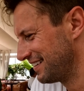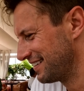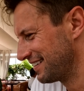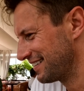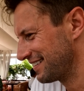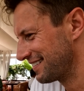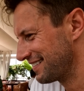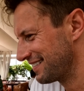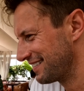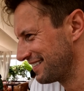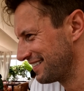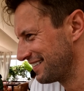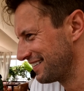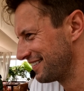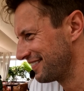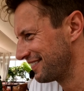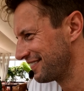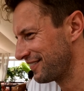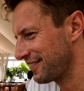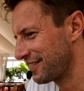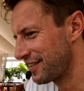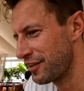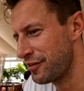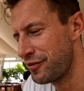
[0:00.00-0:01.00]
I really
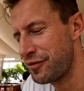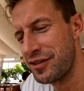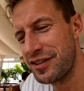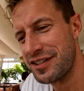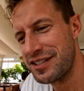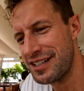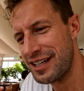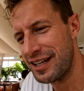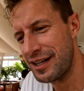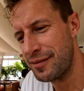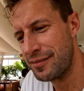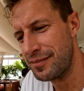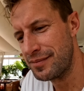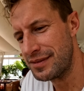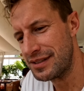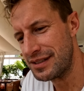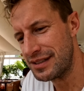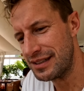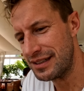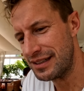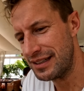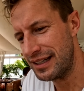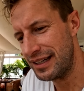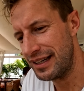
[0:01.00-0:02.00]
do. One of the first
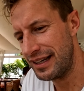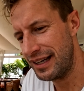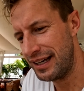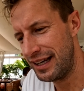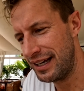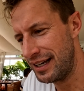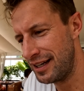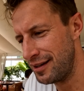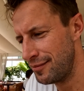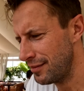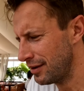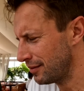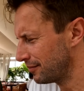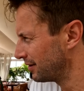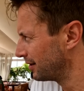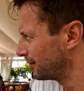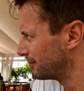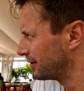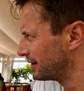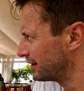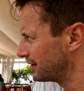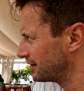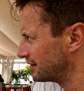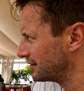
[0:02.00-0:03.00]
times Hannah met
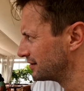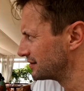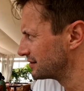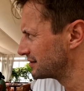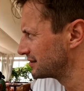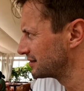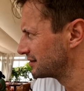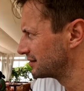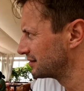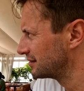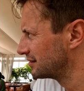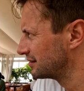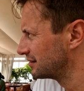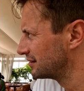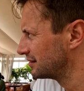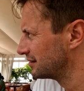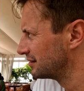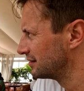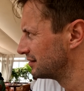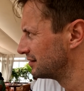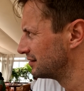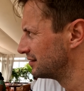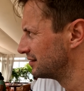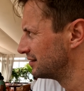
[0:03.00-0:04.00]
my parents,
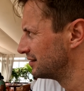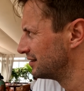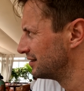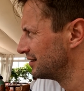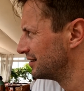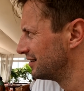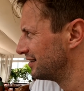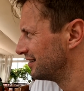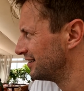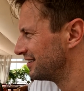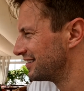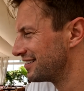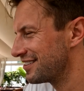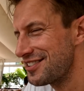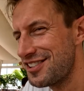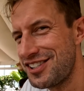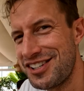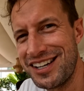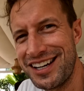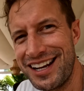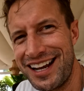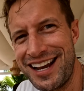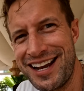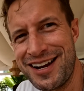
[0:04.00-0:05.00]

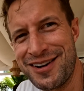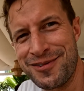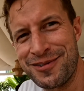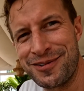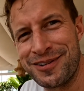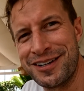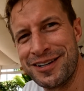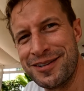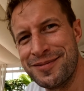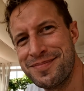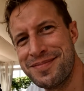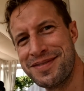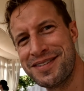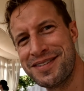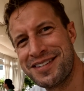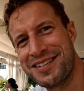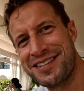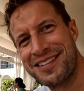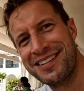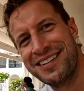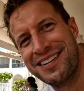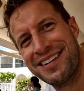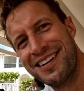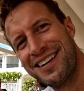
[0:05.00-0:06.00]
she ate
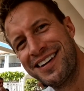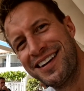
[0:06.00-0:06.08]
ribs,